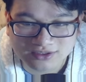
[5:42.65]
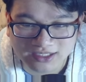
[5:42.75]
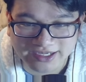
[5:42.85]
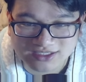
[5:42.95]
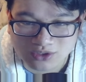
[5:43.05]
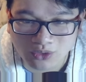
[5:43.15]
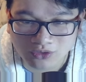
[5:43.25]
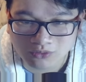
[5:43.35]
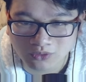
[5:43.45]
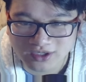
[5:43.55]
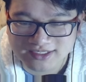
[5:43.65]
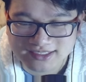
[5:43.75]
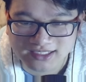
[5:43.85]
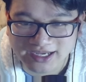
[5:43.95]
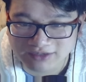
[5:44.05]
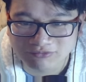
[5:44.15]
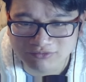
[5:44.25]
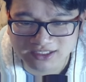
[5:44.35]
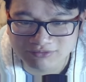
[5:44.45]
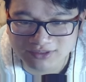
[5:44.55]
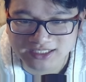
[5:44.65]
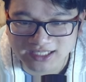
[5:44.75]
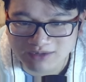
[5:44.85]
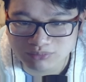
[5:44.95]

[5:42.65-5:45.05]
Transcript: like turquoise, like really light